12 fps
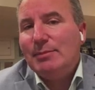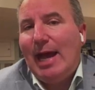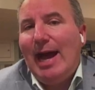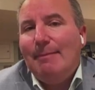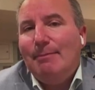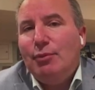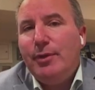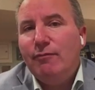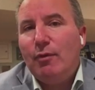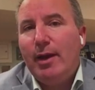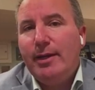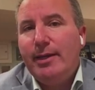I
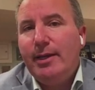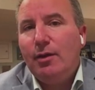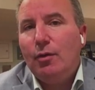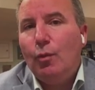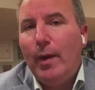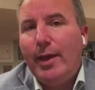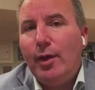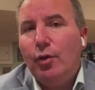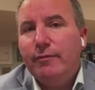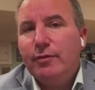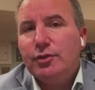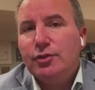believe right here, way
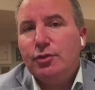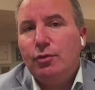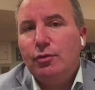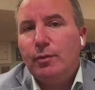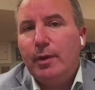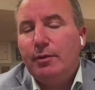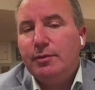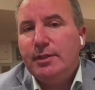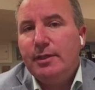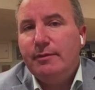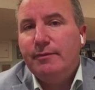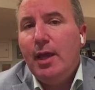oversold
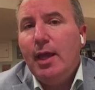relative